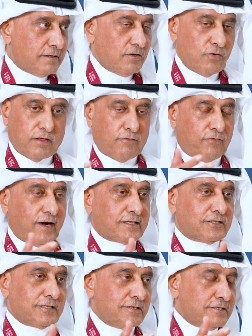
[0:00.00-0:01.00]
You know, their
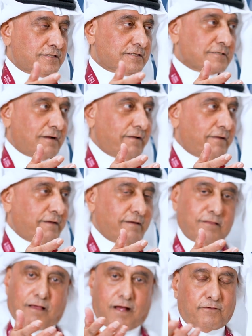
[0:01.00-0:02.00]
factory is
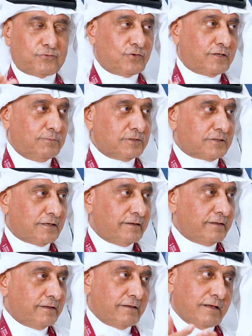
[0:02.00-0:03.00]
running. They have to keep it
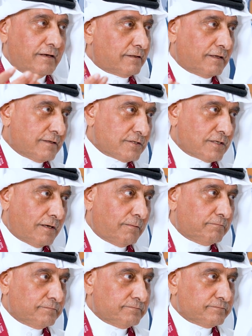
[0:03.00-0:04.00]
running. They're not going to stop.
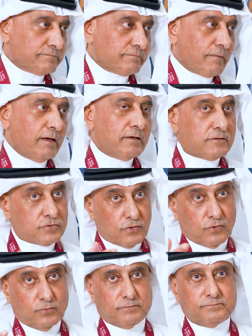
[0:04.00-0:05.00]

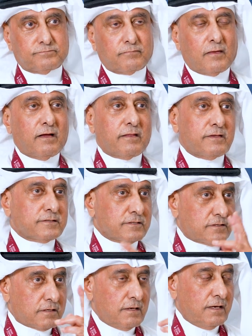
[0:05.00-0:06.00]
So this
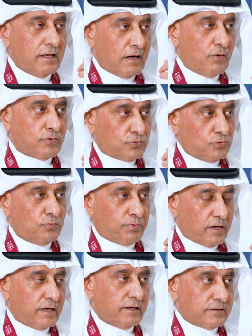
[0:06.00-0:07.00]
is really our two
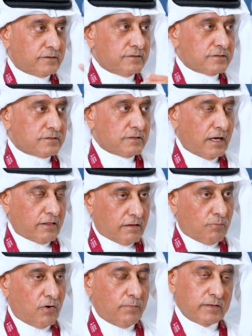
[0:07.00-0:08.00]
priorities at the
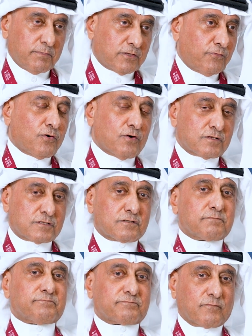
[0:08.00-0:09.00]
moment. But of
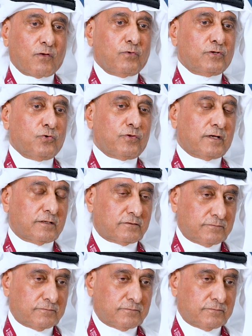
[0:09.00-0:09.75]
course, we do the